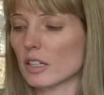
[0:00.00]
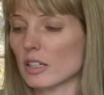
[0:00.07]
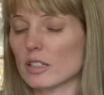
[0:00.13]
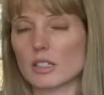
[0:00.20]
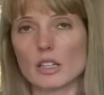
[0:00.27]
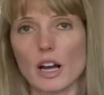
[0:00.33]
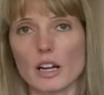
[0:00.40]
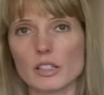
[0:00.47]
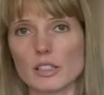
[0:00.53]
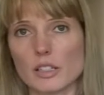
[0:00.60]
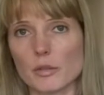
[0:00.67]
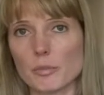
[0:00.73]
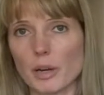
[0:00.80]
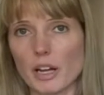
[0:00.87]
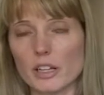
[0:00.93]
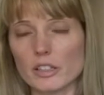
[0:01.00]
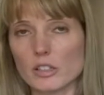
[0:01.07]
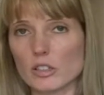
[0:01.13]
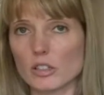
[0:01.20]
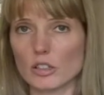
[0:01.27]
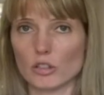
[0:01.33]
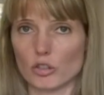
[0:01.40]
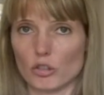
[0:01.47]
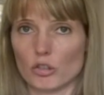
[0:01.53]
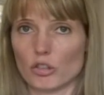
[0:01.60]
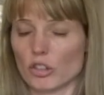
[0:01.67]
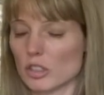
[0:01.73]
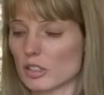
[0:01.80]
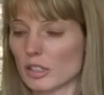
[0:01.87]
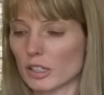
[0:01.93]
in stocks and bonds
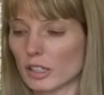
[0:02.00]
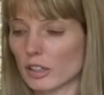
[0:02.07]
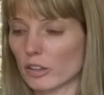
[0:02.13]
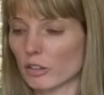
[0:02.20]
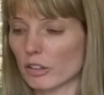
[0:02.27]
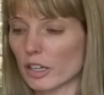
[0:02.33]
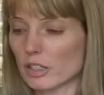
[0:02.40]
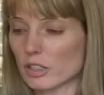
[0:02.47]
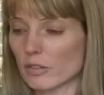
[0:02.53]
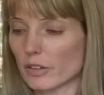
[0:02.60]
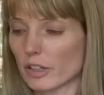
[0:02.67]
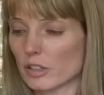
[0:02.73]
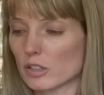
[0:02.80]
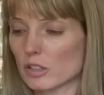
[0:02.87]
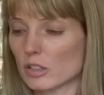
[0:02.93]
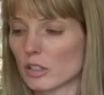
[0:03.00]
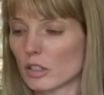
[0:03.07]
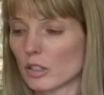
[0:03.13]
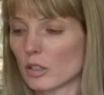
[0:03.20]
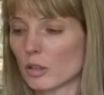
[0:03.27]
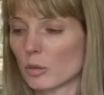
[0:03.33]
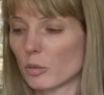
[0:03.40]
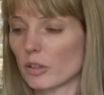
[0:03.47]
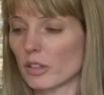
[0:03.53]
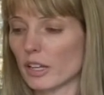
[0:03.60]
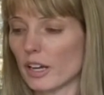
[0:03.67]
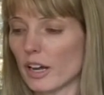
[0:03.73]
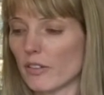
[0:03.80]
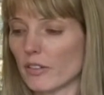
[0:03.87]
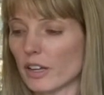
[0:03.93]
just like the rest of us when they
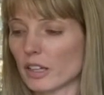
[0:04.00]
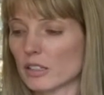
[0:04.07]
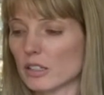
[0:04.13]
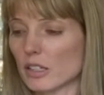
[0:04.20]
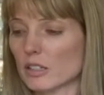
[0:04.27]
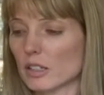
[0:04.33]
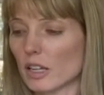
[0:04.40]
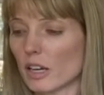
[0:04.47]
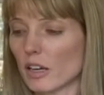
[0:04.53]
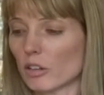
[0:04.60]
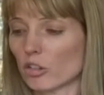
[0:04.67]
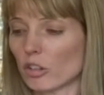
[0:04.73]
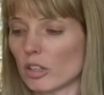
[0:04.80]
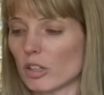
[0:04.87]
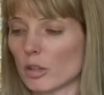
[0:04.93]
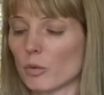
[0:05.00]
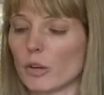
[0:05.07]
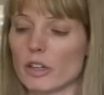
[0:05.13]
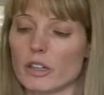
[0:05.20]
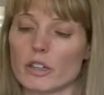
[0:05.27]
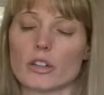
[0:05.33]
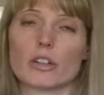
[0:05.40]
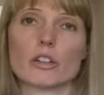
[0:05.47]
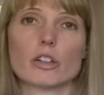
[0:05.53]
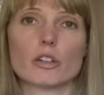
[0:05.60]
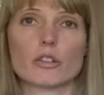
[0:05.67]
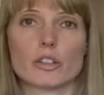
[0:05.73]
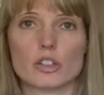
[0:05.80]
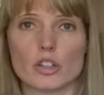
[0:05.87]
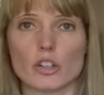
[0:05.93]
have excess cash and they want to earn a
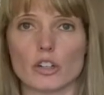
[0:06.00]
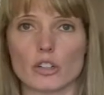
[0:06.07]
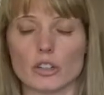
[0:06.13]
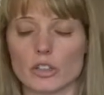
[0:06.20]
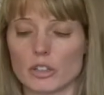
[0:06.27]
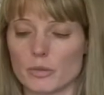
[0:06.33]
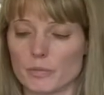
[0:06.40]
return.